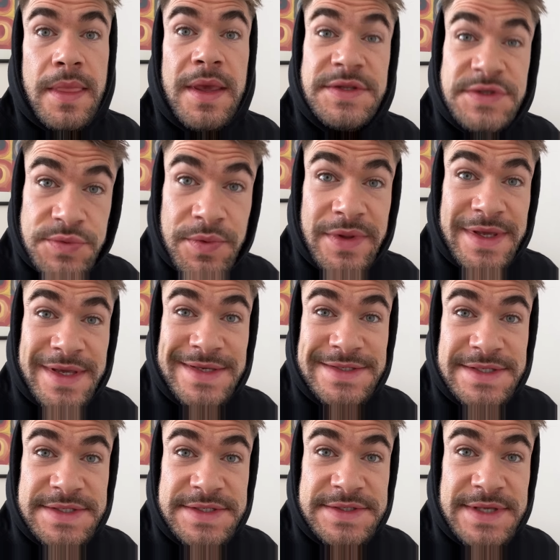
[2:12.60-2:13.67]
It's really easy
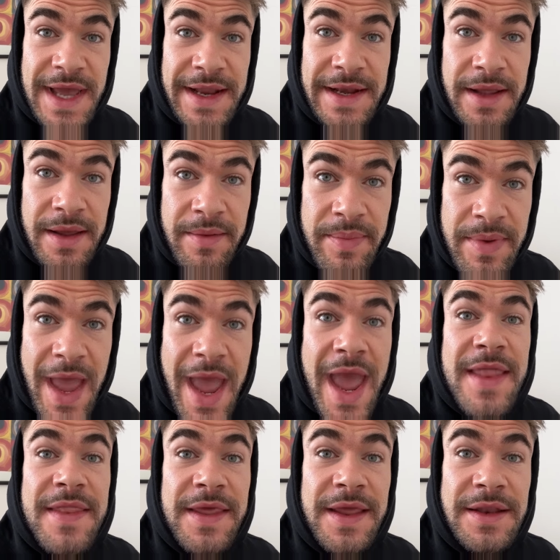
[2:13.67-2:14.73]
to sign up,
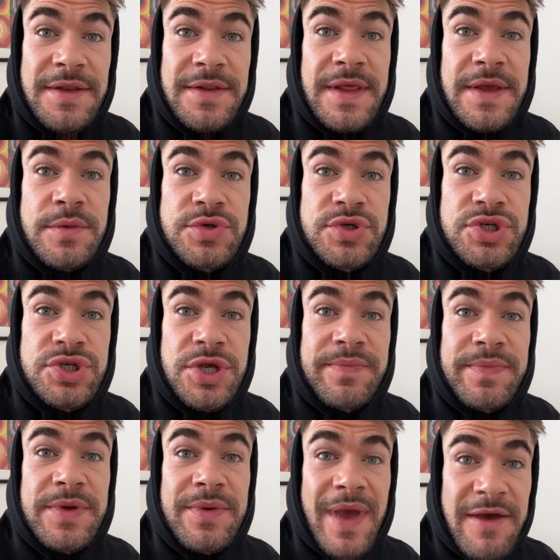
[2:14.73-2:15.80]
and then they will ship
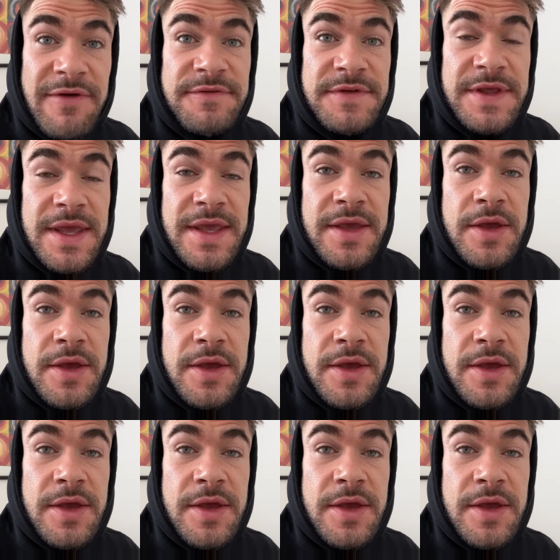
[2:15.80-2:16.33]
you FDA